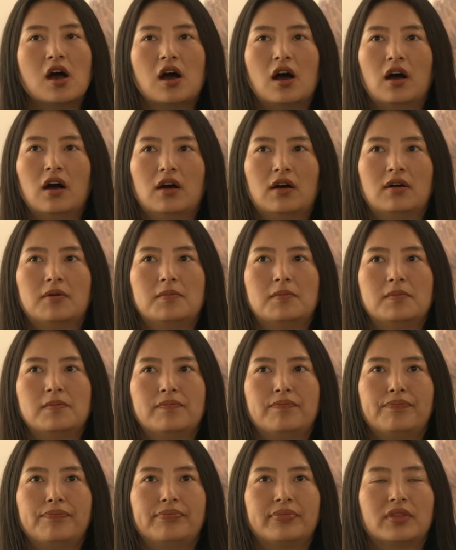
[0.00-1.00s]

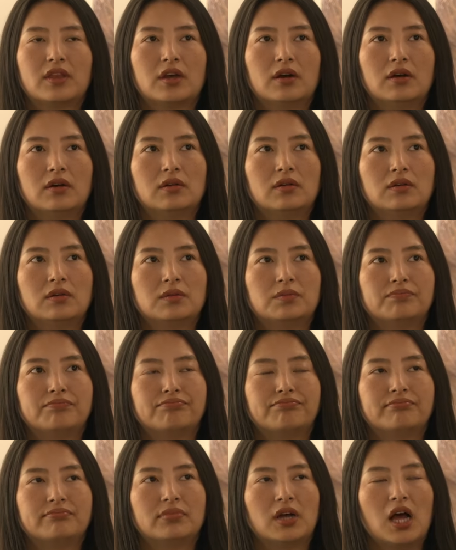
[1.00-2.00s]
Um,
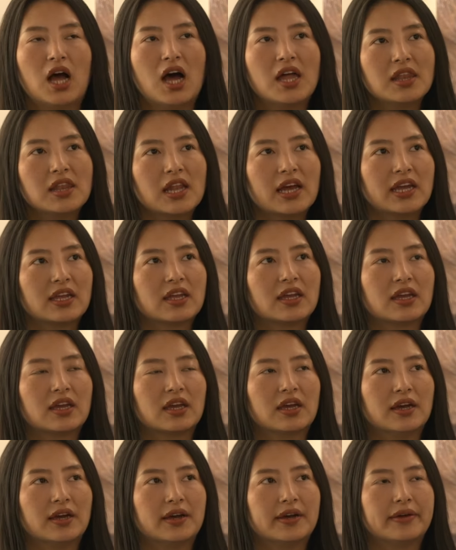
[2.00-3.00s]

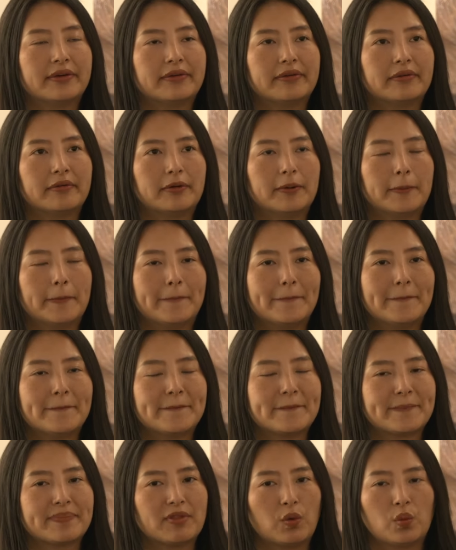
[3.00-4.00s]
unlike, um,
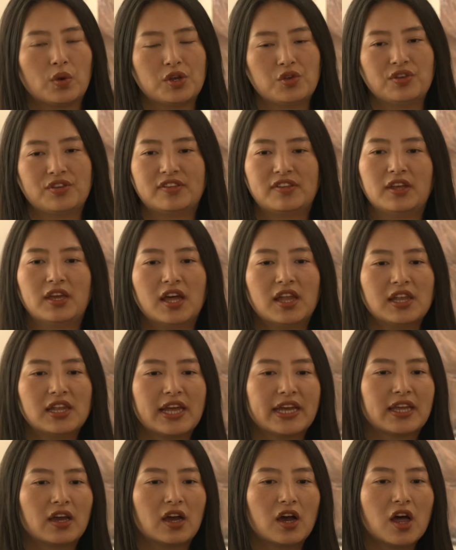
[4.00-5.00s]
what do you say,
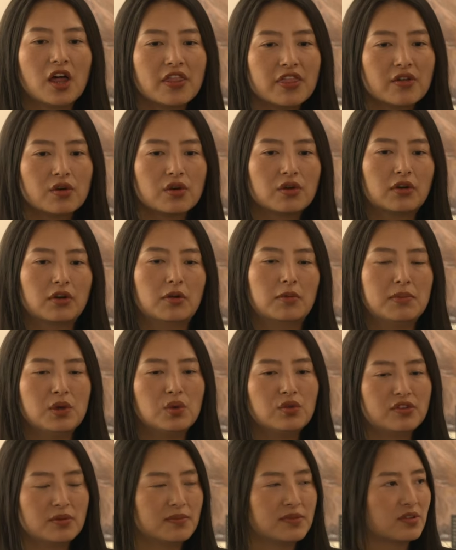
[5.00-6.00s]
unlike other
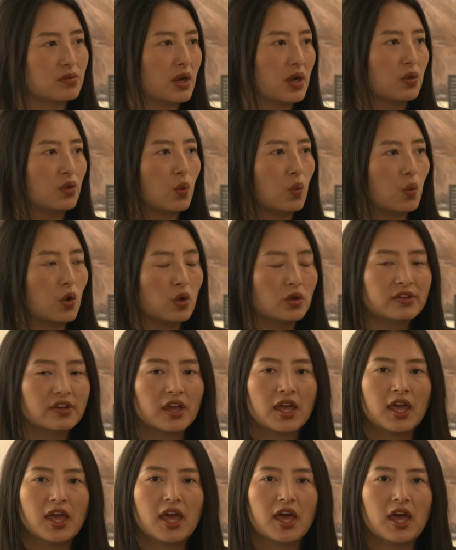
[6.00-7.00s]
museums around the world,
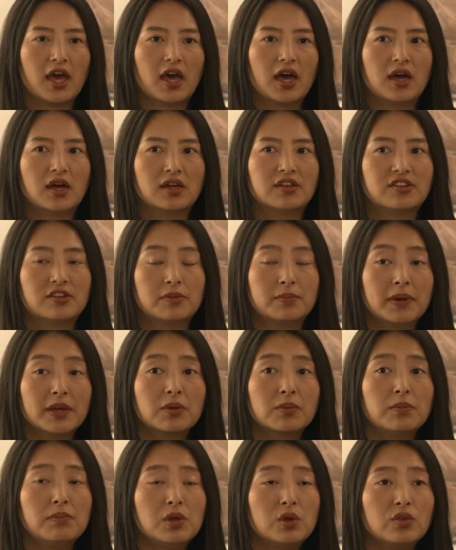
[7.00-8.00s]
uh,
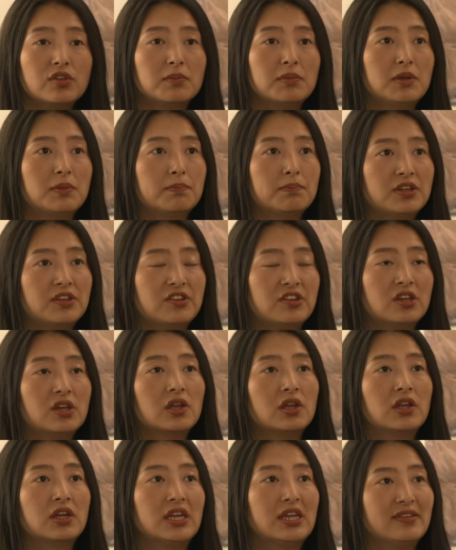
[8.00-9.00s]
Tibet Museum in
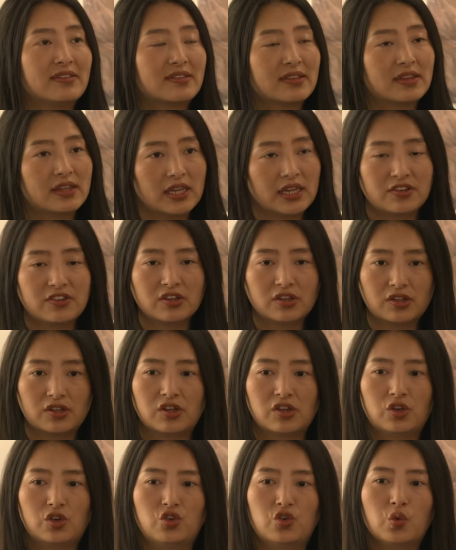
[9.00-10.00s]
particular is catered
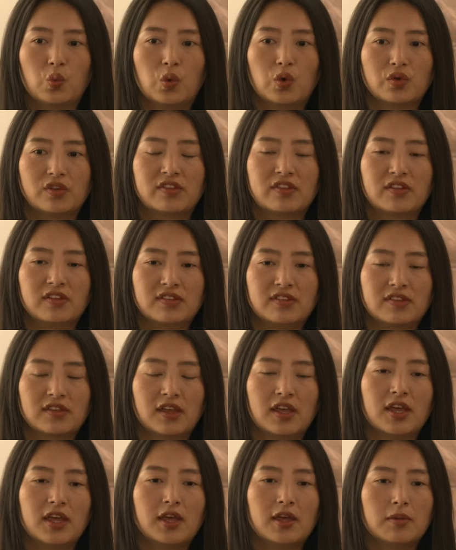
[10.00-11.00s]
towards this
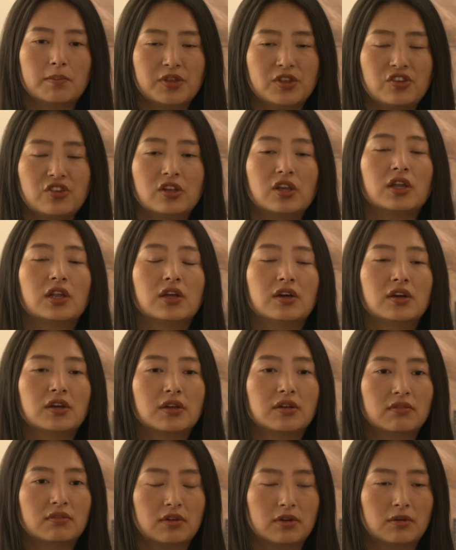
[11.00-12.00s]

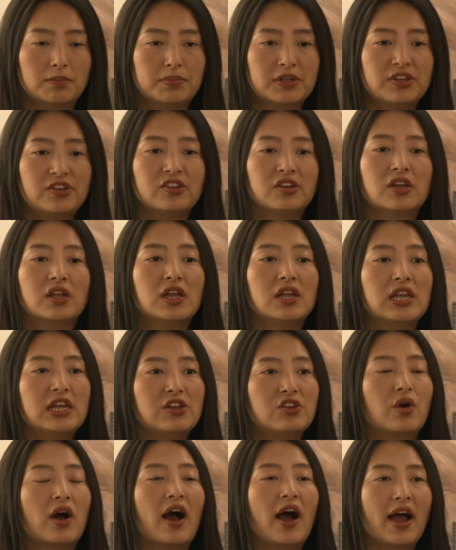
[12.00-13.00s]
particular, particularly
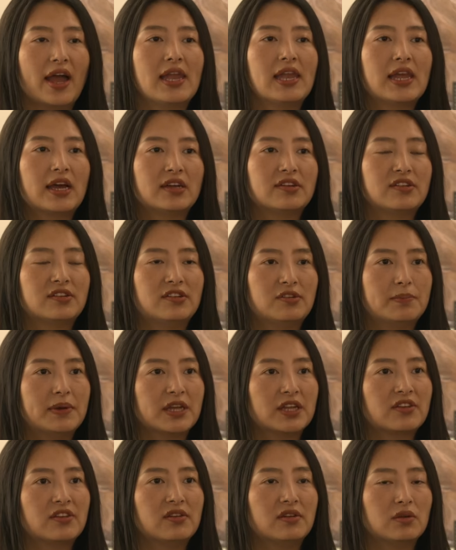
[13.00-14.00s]
to highlight
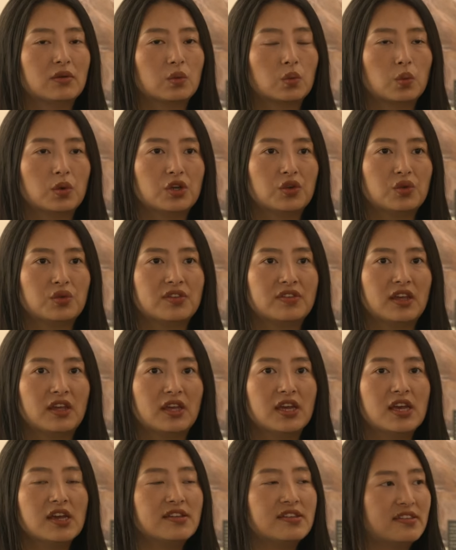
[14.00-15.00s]
Tibetan, what do you
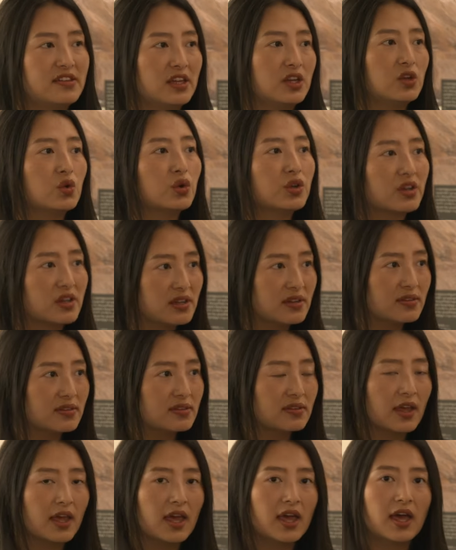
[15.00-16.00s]
say,
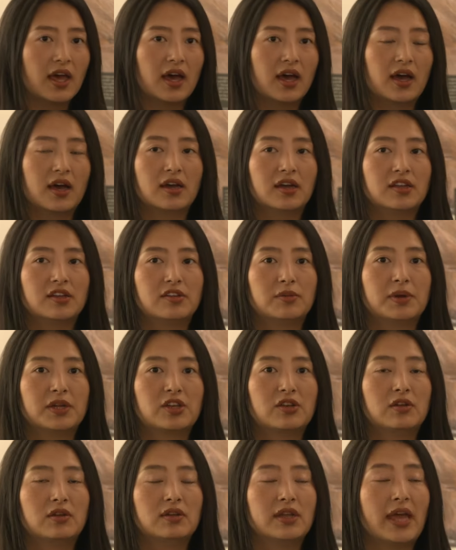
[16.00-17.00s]
Statehoodness, uh,
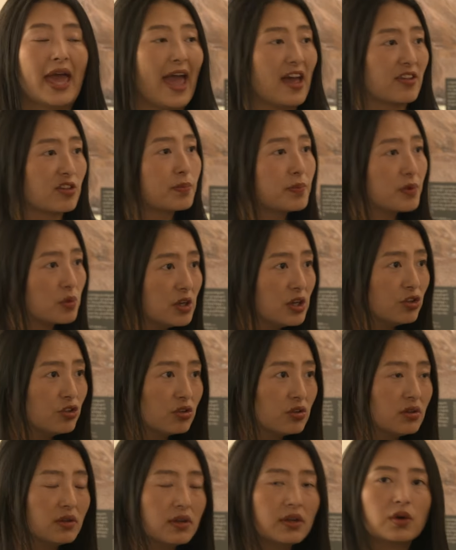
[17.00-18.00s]
Tibetan
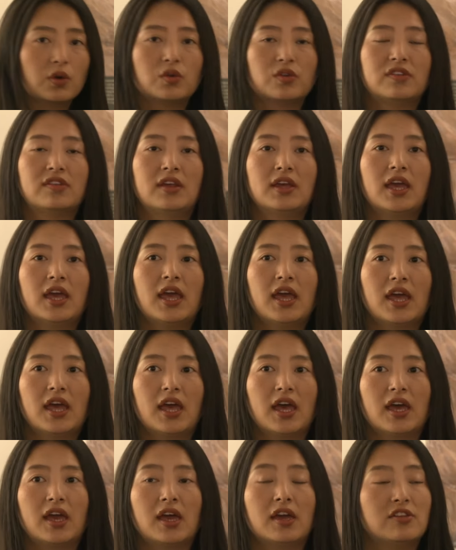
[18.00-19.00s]
aspiration, I would say,
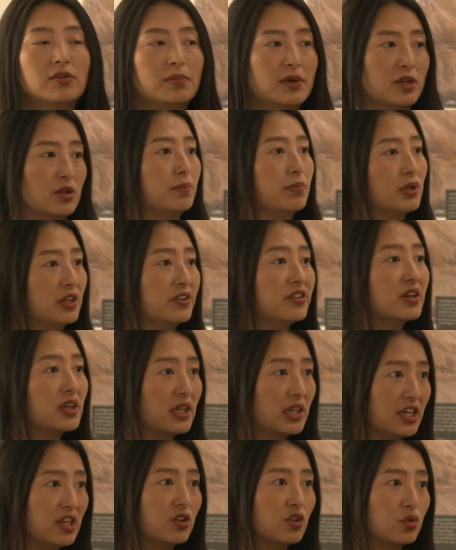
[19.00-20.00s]
and Tibetan
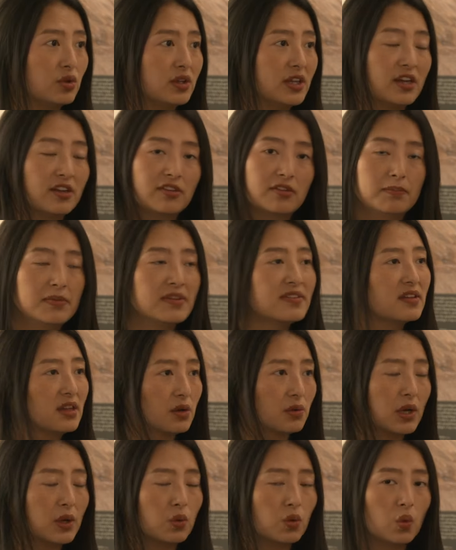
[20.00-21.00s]
political history that is missing
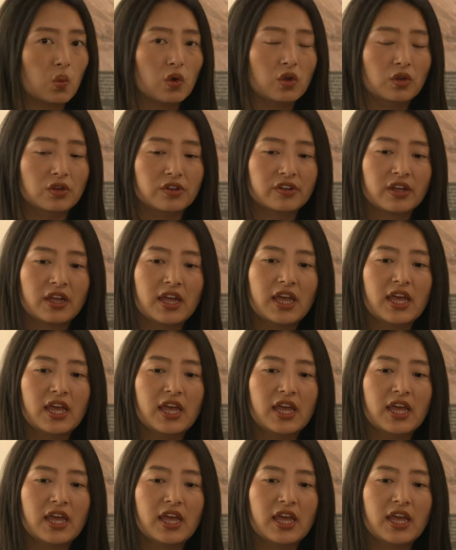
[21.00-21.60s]
around the world.